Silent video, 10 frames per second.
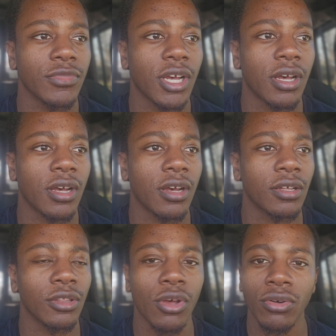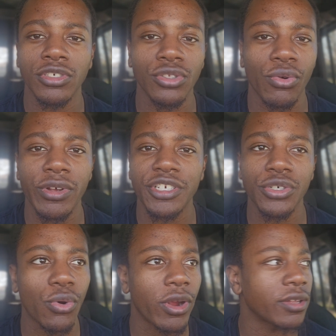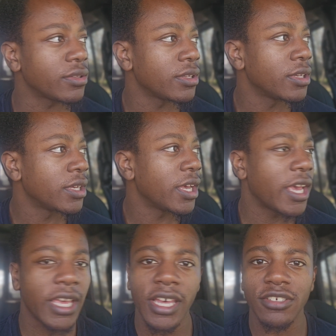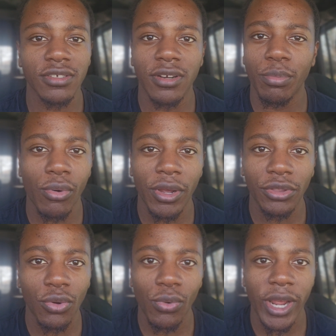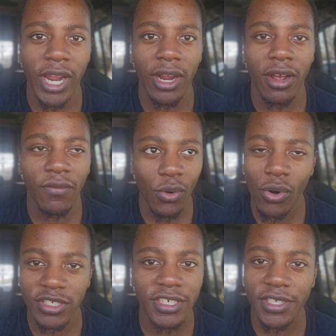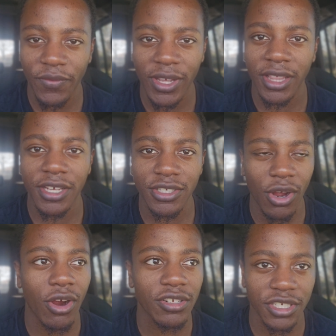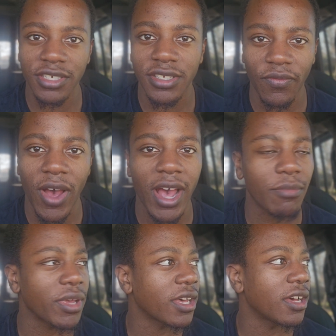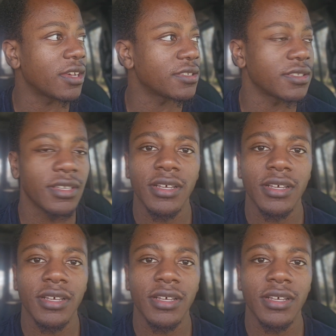long story short, it gets to the point to where, of course, his feelings are justified, because